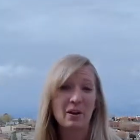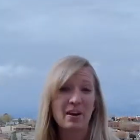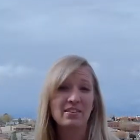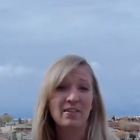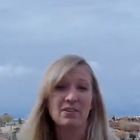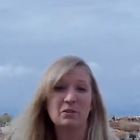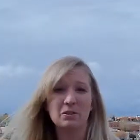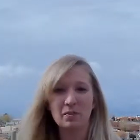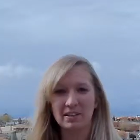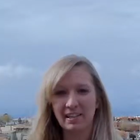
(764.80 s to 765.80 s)
I've given you a
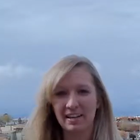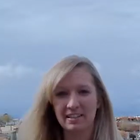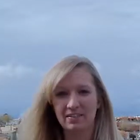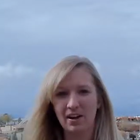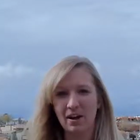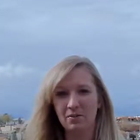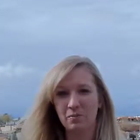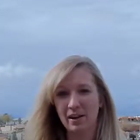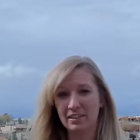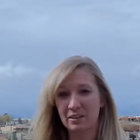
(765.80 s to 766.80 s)
small taste of how New
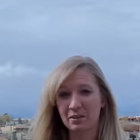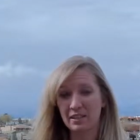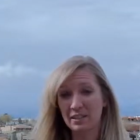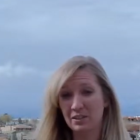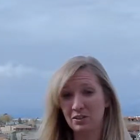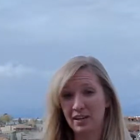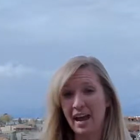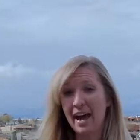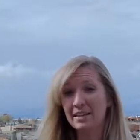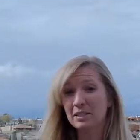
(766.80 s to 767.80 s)
Mexico's history
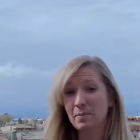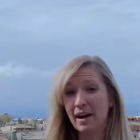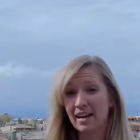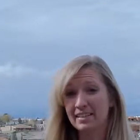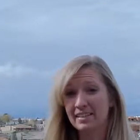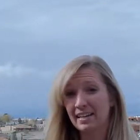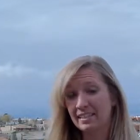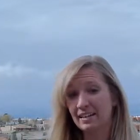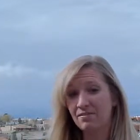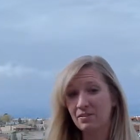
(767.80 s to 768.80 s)
and its past
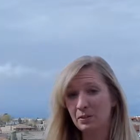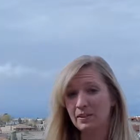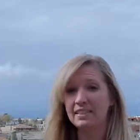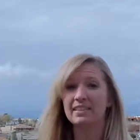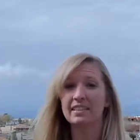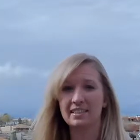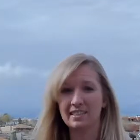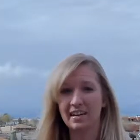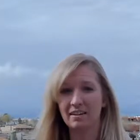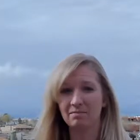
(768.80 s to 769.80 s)
has influenced the
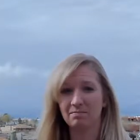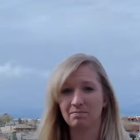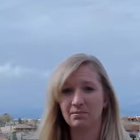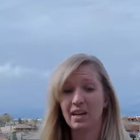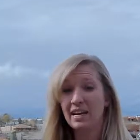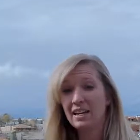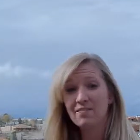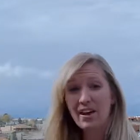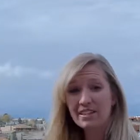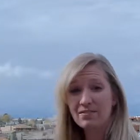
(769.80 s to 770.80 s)
state. In
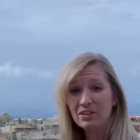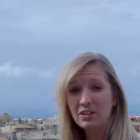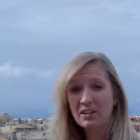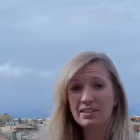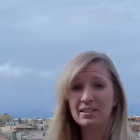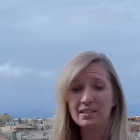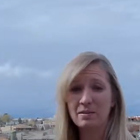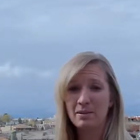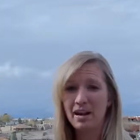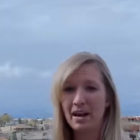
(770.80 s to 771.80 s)
fact, if you look at the
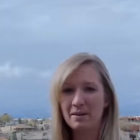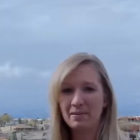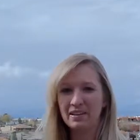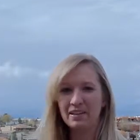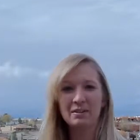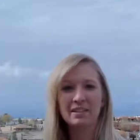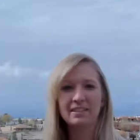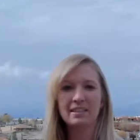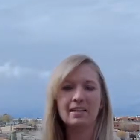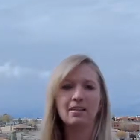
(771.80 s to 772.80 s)
scene behind me, you can
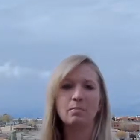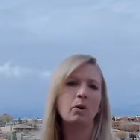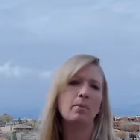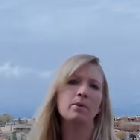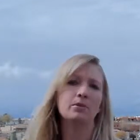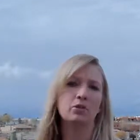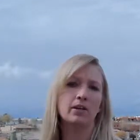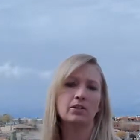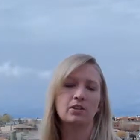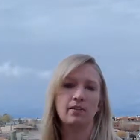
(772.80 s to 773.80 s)
see the Pueblo
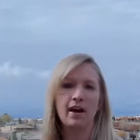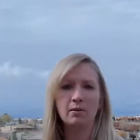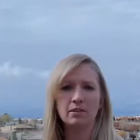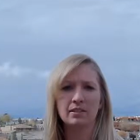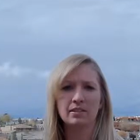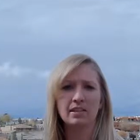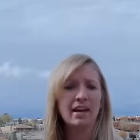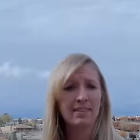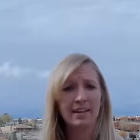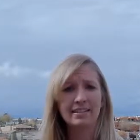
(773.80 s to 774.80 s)
structure of houses
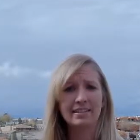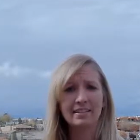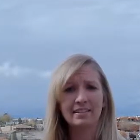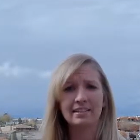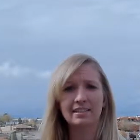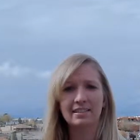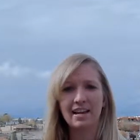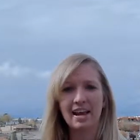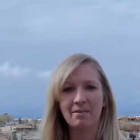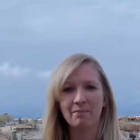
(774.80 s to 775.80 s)
that still exist
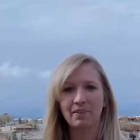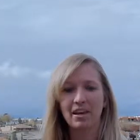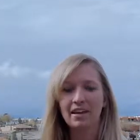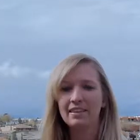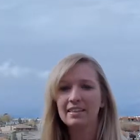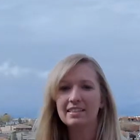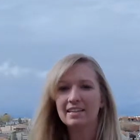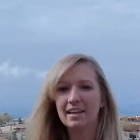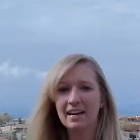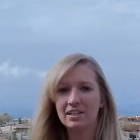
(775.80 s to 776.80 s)
today. These
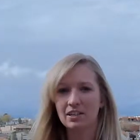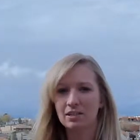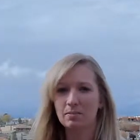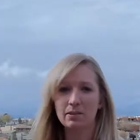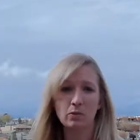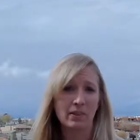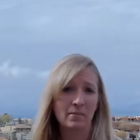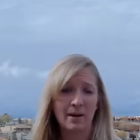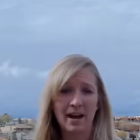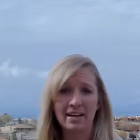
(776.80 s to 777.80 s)
connections between the
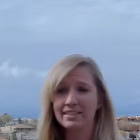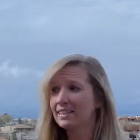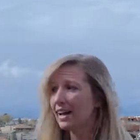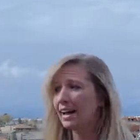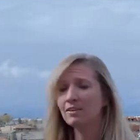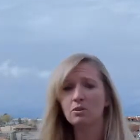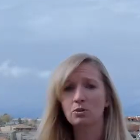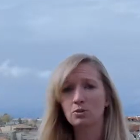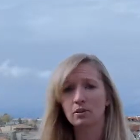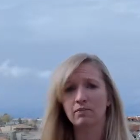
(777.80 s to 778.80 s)
past and
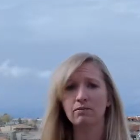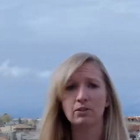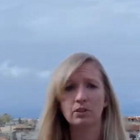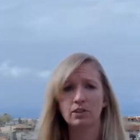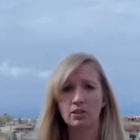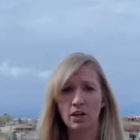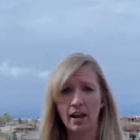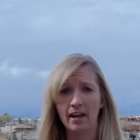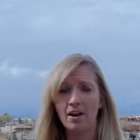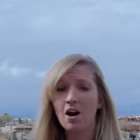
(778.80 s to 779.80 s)
cultural influences
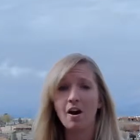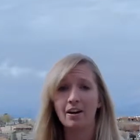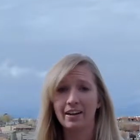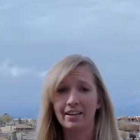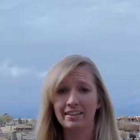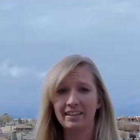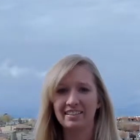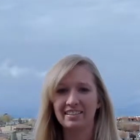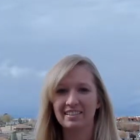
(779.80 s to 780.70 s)
today are endless.